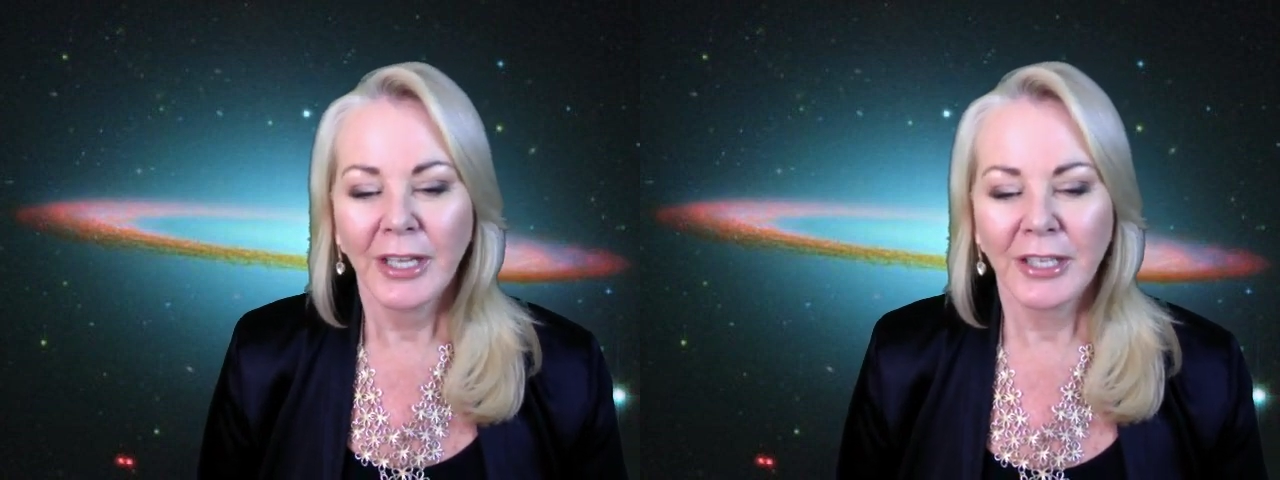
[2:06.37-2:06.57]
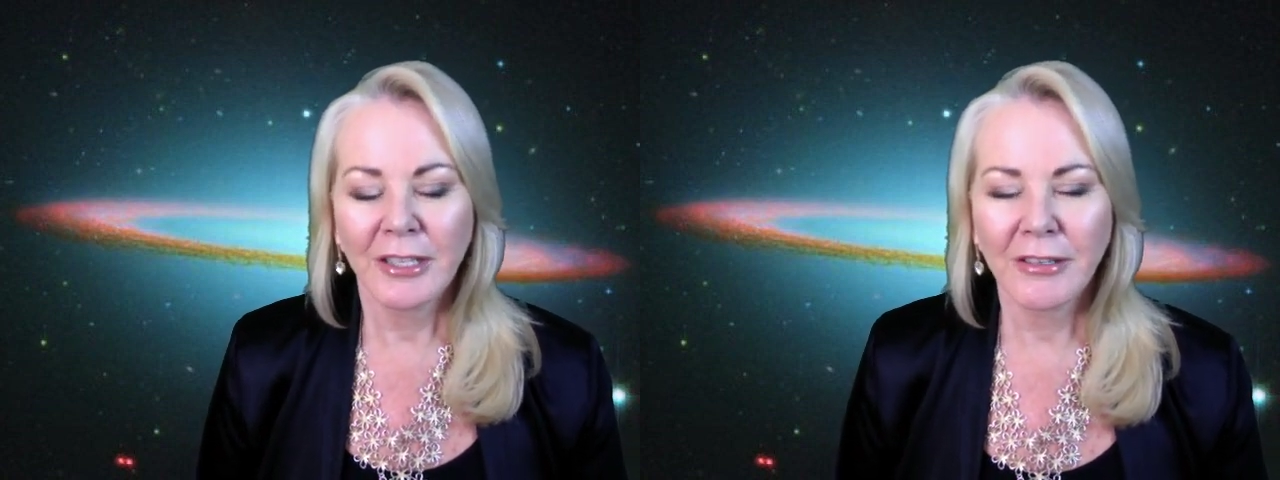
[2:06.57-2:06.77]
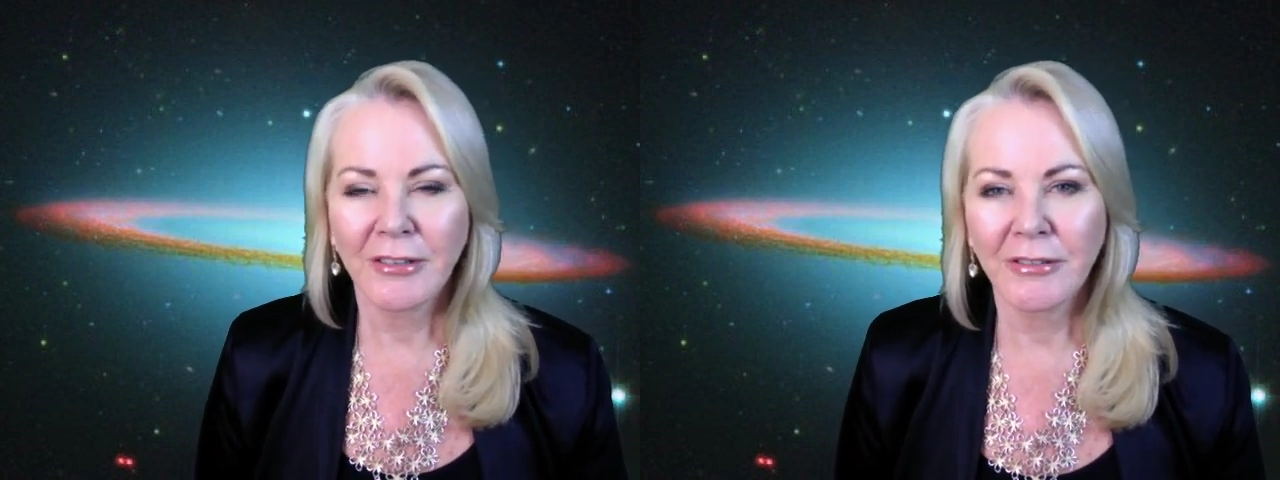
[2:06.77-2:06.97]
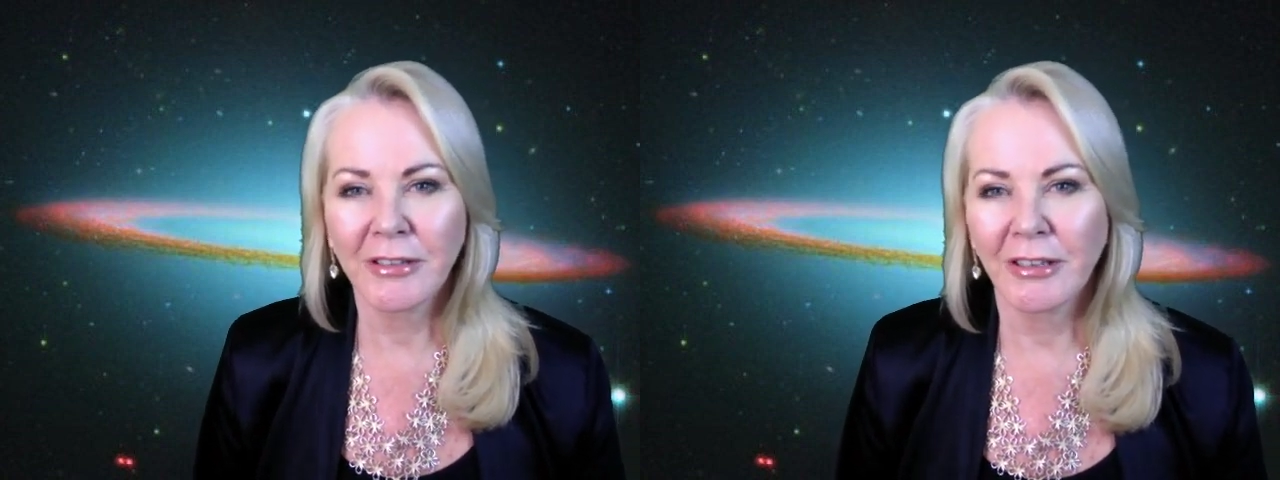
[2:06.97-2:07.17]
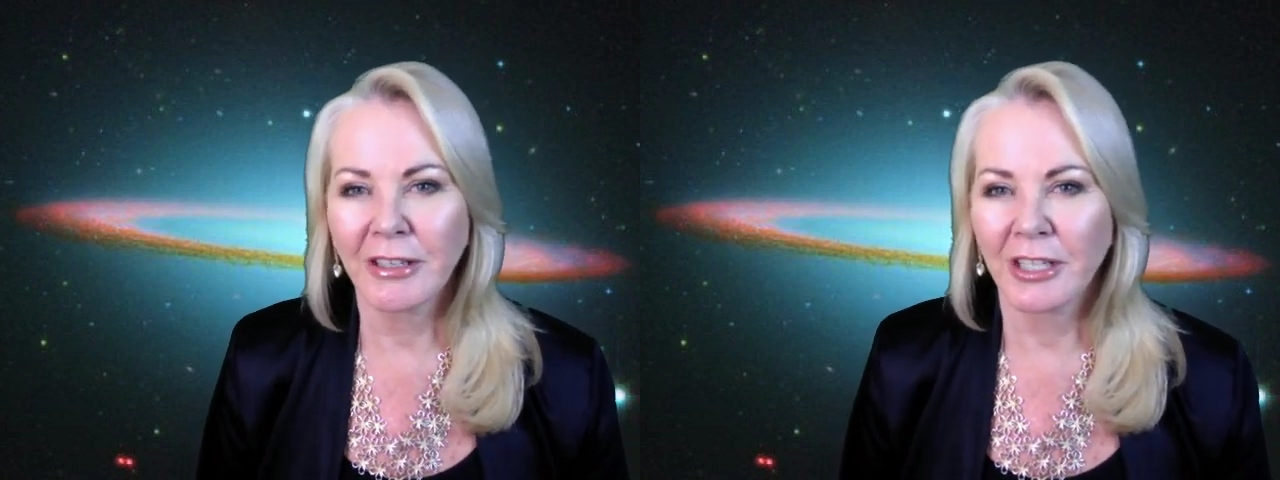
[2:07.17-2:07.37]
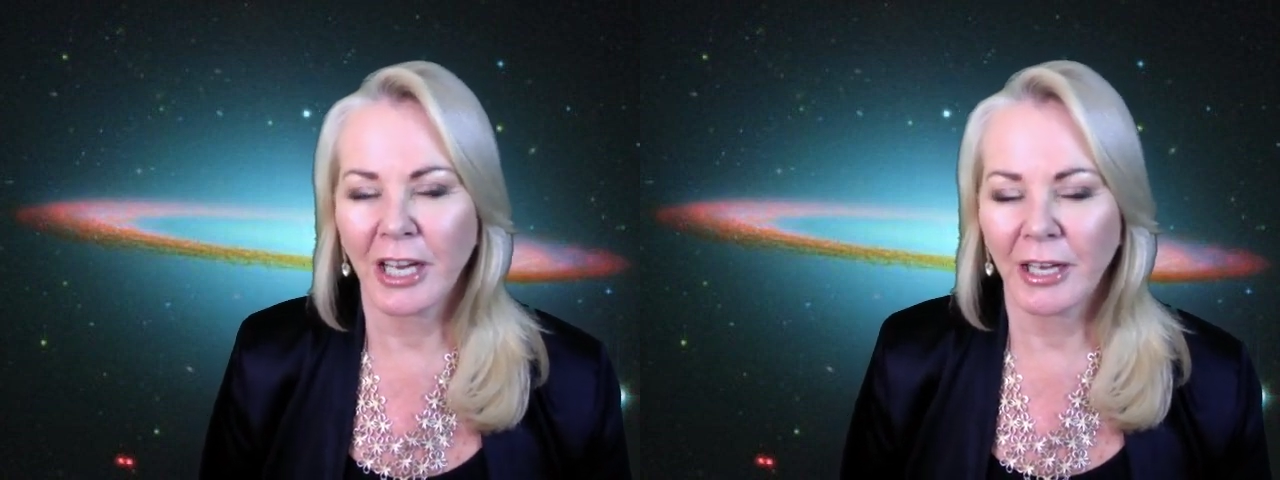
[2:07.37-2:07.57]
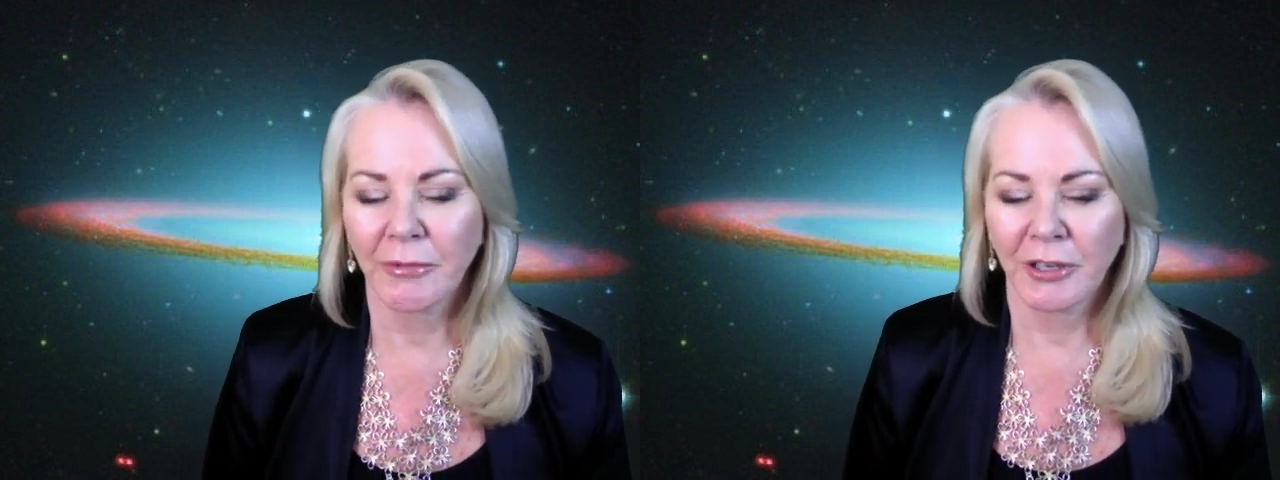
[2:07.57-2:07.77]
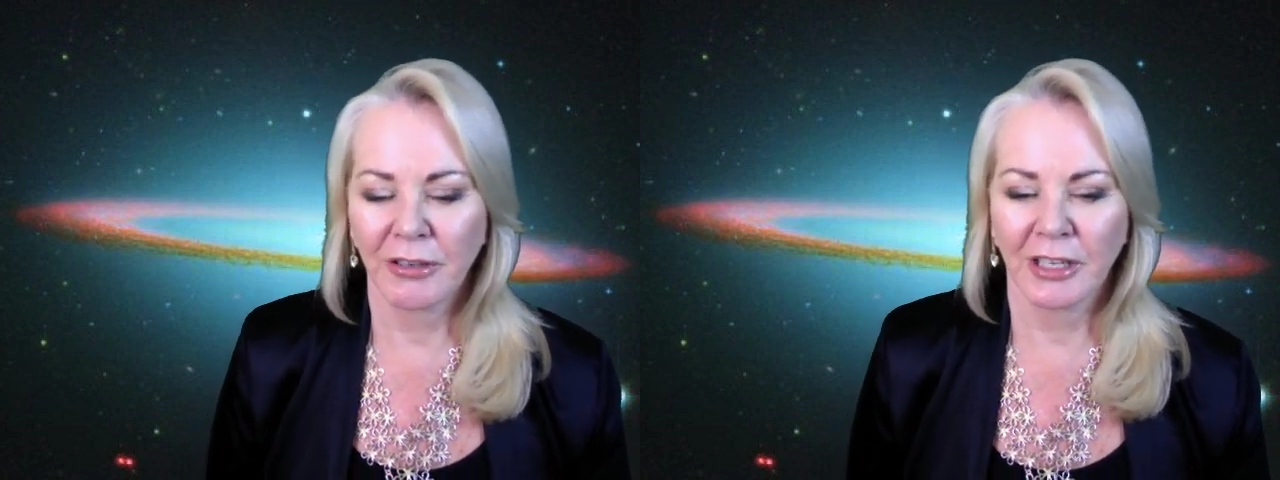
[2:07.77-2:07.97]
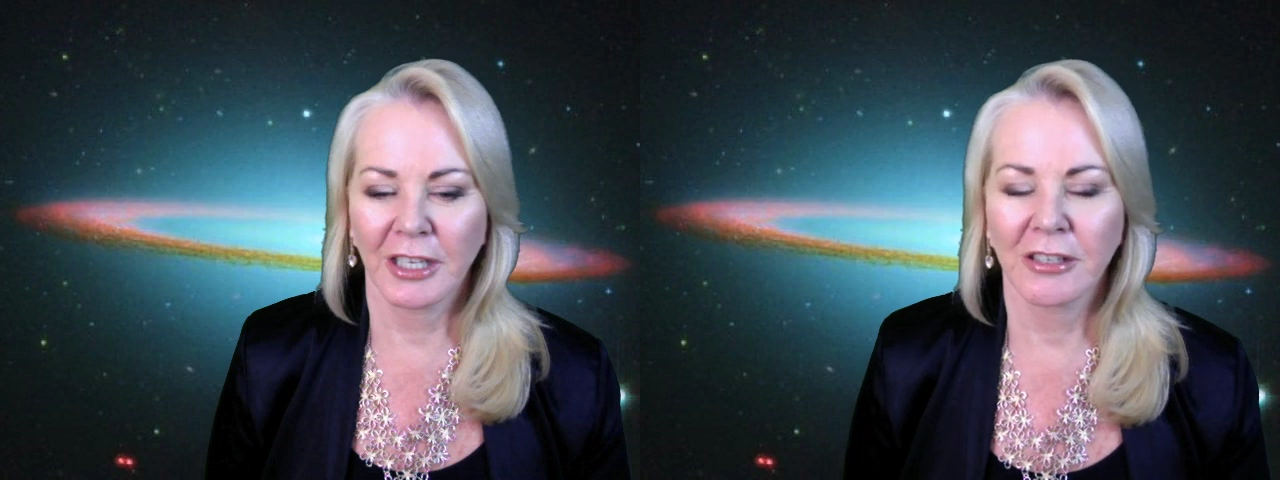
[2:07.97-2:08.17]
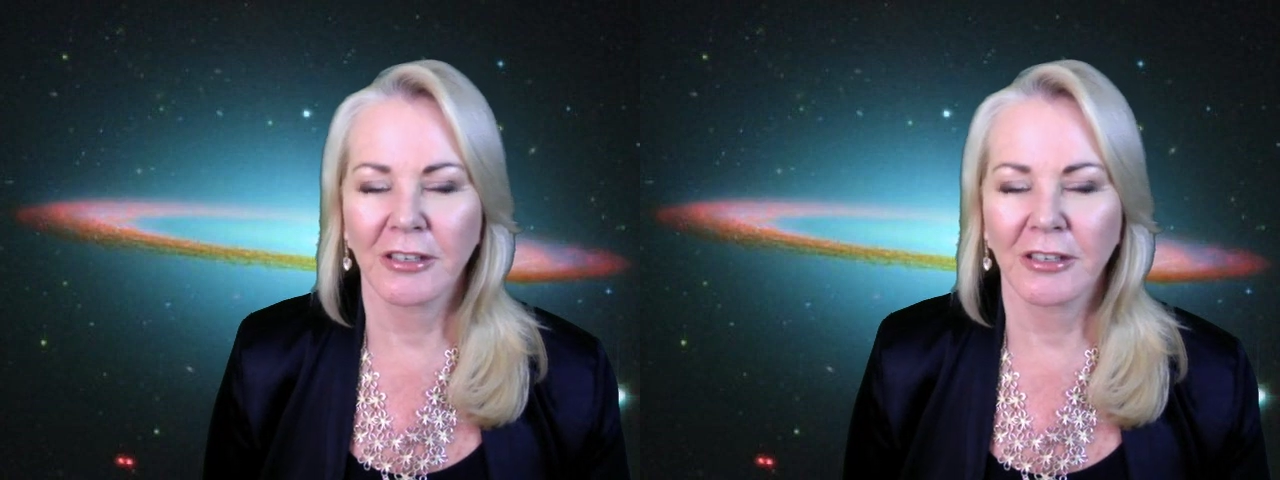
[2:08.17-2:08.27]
This is also a time where you need